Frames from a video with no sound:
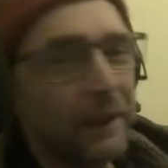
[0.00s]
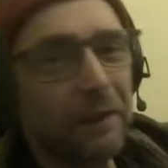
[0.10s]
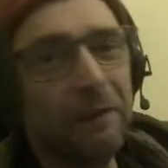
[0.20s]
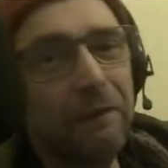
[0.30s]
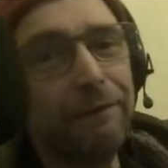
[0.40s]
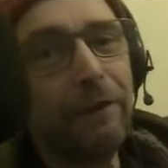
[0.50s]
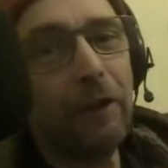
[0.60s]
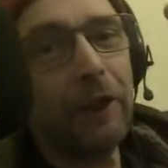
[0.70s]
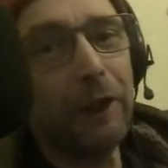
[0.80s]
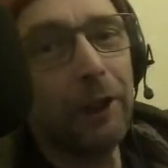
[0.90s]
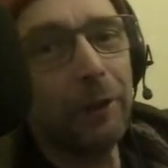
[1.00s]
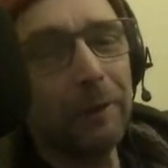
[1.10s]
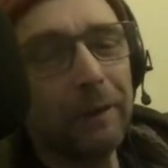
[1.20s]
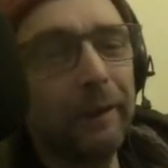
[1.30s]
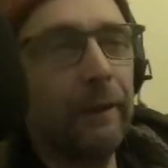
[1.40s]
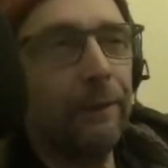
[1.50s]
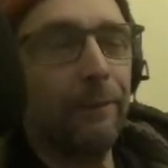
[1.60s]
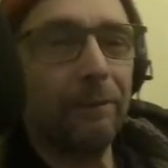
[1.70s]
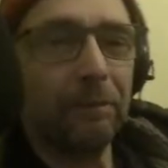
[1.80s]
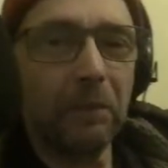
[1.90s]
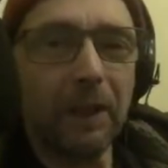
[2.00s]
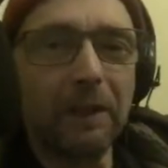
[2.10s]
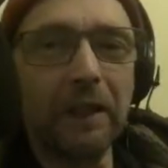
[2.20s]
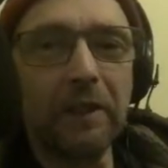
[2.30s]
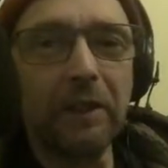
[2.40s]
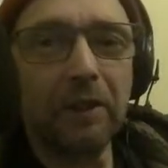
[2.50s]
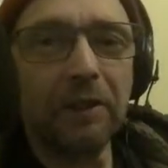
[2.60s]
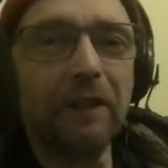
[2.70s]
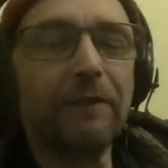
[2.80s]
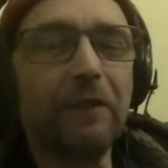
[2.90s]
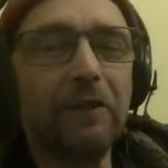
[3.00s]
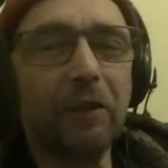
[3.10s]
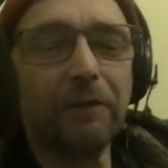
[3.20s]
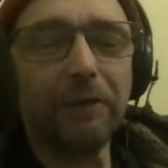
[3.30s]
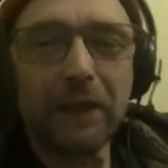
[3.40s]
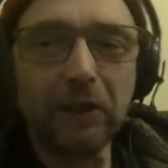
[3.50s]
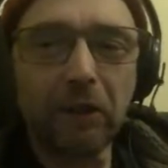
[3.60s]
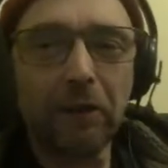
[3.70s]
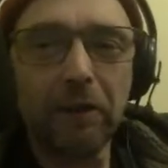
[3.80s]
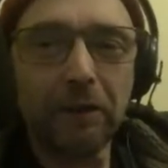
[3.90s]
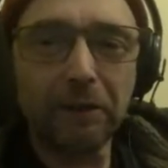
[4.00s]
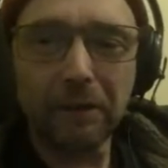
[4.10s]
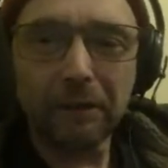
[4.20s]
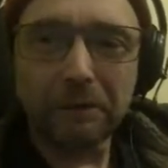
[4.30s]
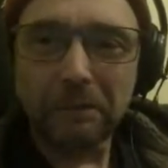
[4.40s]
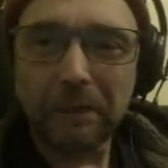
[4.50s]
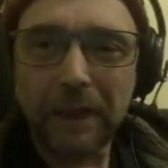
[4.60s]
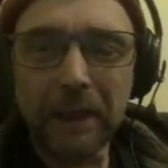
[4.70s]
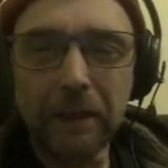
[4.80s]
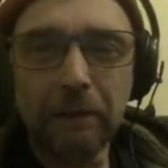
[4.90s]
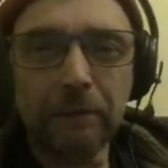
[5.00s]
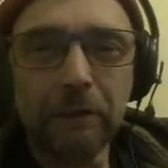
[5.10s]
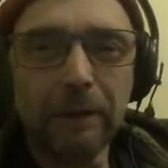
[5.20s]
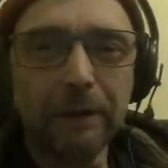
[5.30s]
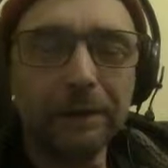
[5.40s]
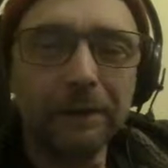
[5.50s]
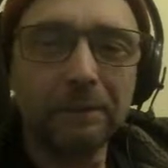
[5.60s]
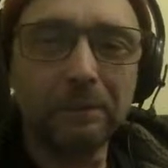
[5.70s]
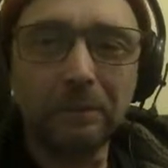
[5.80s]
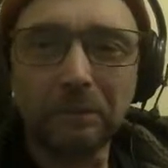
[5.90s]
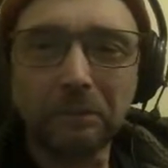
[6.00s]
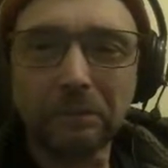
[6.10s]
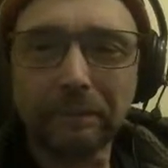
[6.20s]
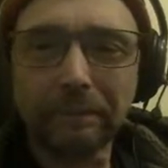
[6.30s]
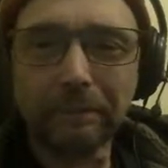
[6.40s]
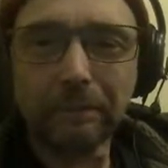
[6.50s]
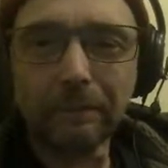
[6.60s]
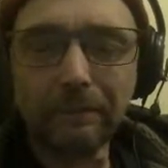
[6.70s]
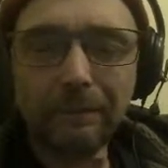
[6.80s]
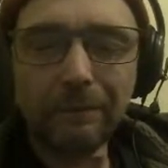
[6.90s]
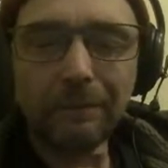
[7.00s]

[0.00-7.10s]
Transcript: know, fuck you, you dirty softy southerners. Get over it.